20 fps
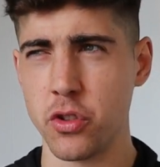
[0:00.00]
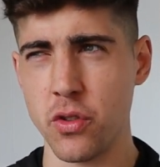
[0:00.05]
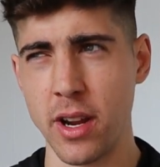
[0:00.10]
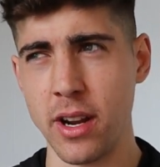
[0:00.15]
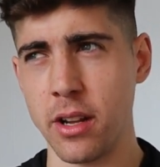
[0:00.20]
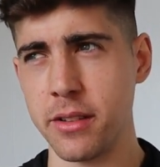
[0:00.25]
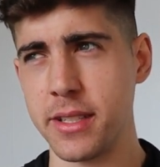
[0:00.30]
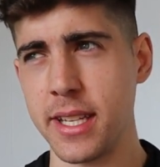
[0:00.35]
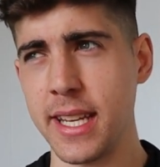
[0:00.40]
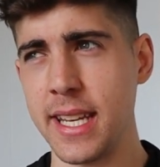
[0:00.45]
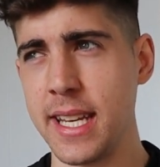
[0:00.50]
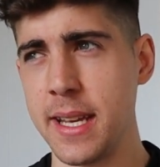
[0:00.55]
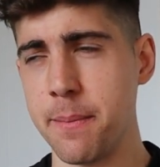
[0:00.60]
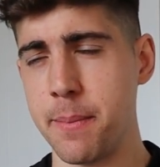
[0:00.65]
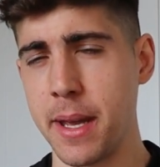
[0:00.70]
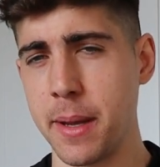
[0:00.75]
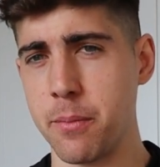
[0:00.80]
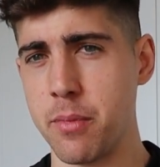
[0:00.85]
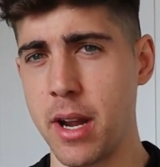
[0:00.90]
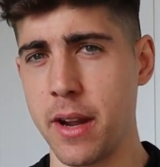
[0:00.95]
Try not to eat a
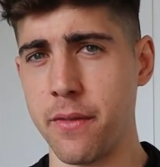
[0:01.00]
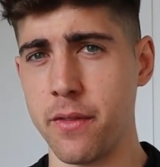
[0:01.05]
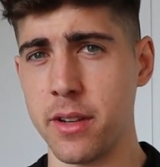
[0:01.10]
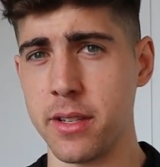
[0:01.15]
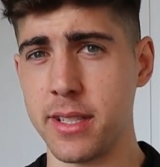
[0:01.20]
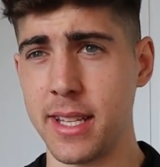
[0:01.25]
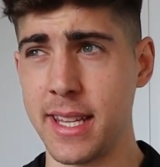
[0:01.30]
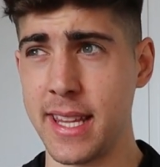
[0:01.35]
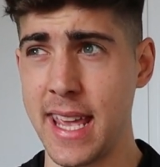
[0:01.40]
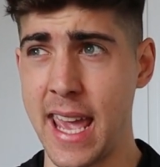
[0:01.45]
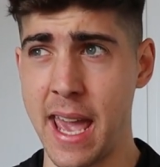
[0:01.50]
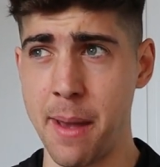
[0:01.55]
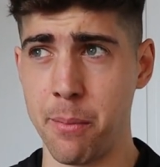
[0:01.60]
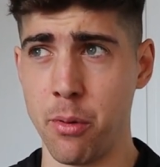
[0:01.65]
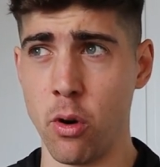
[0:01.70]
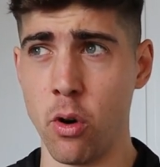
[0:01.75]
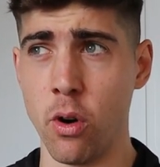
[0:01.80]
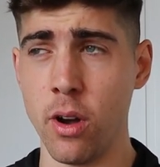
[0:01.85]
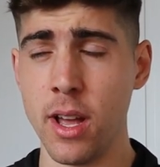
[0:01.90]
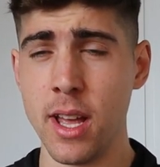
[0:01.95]
big breakfast at the
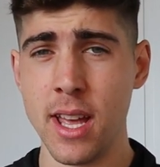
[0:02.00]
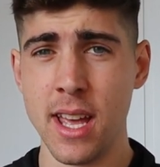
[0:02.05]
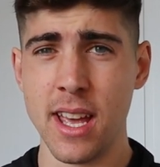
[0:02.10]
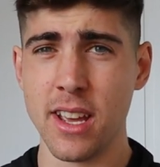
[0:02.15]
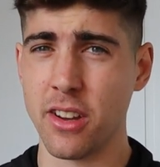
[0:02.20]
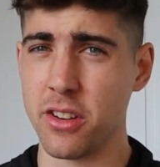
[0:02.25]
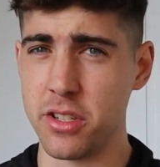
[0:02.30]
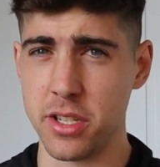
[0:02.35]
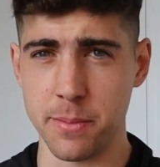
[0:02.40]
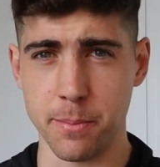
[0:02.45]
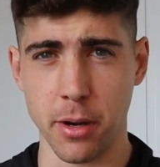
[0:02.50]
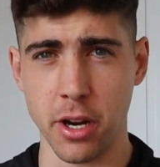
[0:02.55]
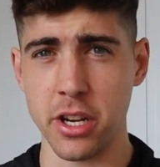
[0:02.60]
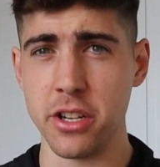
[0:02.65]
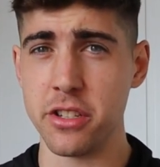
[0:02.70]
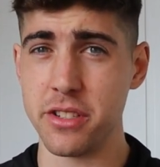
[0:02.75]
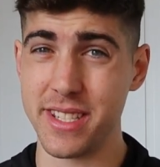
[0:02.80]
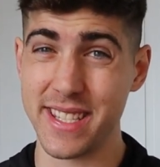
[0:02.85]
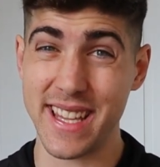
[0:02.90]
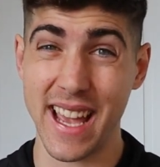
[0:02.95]
airport, because your
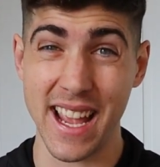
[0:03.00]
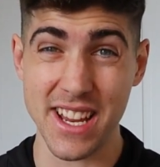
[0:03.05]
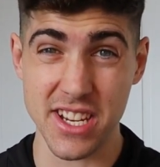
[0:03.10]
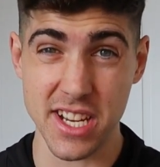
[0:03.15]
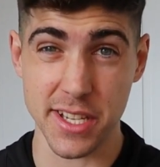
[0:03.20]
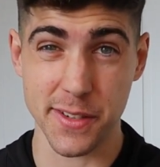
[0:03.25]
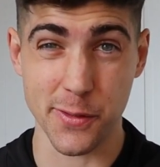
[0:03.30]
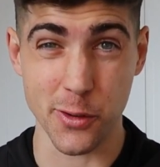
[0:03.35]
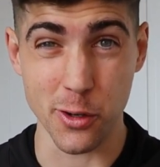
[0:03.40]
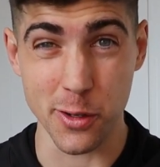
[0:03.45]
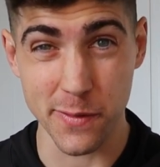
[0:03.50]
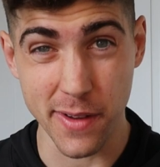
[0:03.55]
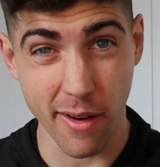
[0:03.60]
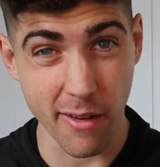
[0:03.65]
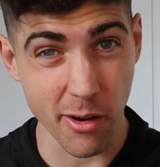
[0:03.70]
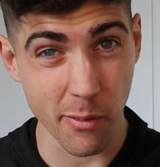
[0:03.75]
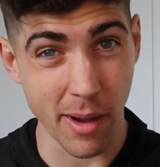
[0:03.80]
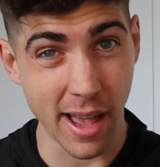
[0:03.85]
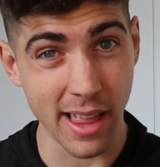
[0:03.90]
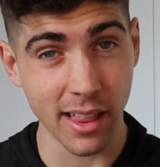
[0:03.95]
body doesn't digest food
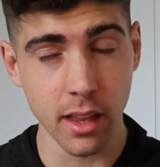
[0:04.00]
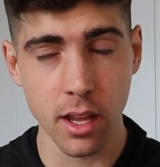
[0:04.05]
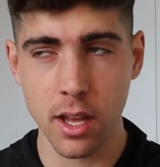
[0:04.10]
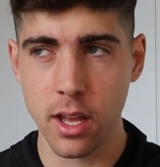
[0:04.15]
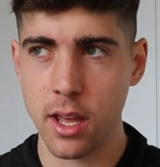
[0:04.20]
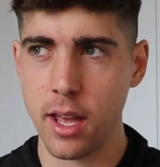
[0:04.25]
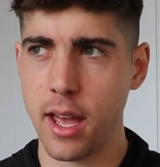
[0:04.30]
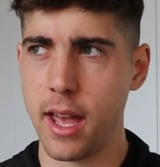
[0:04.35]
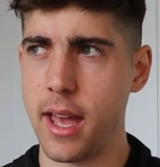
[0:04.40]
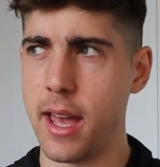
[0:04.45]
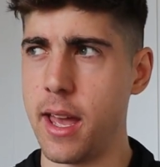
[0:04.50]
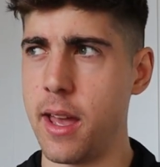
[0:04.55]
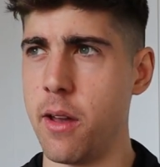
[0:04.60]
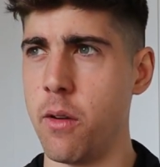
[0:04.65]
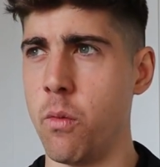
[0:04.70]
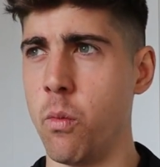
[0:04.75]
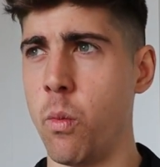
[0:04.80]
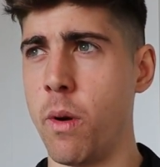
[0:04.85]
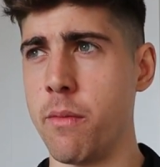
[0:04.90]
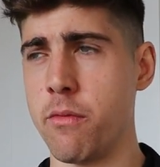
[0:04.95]
very well
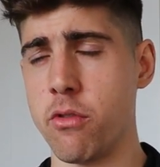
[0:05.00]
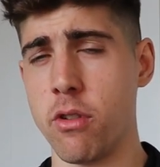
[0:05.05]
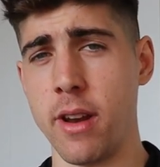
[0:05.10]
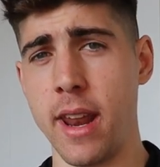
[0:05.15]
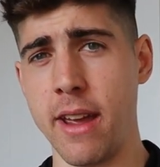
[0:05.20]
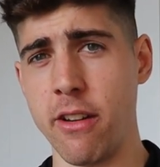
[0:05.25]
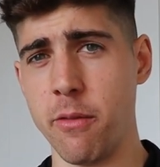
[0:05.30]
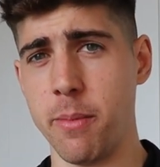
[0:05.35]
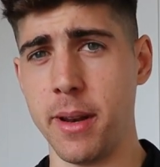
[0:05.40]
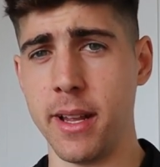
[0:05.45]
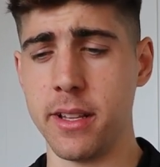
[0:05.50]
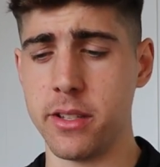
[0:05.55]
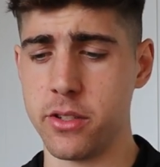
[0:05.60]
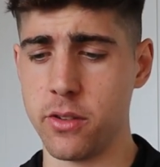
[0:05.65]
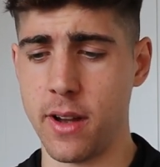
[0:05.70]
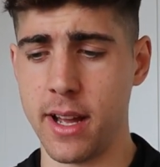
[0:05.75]
when we're on airplanes.